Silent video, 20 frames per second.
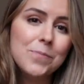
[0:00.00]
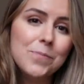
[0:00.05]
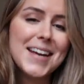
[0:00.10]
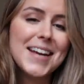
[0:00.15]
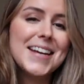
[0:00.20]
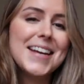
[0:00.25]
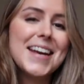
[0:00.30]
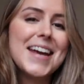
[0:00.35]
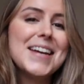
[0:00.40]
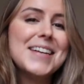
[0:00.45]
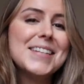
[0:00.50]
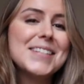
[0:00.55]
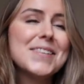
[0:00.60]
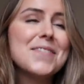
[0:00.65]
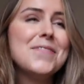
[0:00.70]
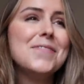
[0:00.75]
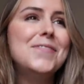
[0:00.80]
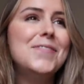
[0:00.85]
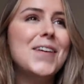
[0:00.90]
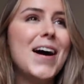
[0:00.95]
and it
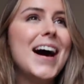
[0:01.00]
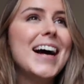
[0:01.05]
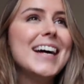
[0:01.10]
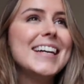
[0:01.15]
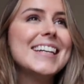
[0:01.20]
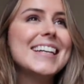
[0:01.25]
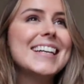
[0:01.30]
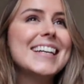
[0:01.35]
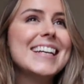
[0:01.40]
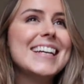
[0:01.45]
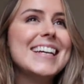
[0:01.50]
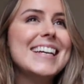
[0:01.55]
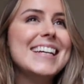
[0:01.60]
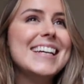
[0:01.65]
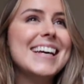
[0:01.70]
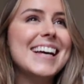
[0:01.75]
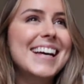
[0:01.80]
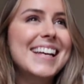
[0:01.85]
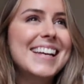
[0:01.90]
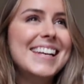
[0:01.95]
is
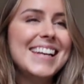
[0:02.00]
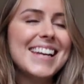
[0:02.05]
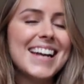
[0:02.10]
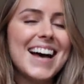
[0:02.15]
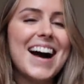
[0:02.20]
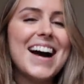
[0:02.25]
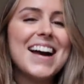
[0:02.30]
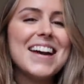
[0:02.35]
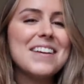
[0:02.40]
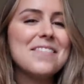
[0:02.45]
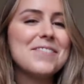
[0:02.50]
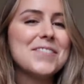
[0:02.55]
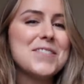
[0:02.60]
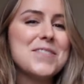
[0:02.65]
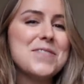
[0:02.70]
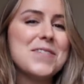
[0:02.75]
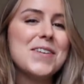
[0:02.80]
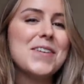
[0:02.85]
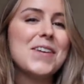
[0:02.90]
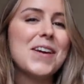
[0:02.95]
finally live, so
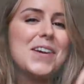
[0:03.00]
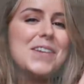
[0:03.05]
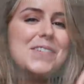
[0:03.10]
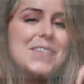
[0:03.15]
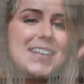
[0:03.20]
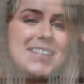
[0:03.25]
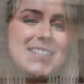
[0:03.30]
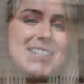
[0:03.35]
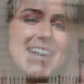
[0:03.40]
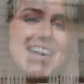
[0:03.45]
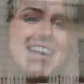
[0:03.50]
you can go and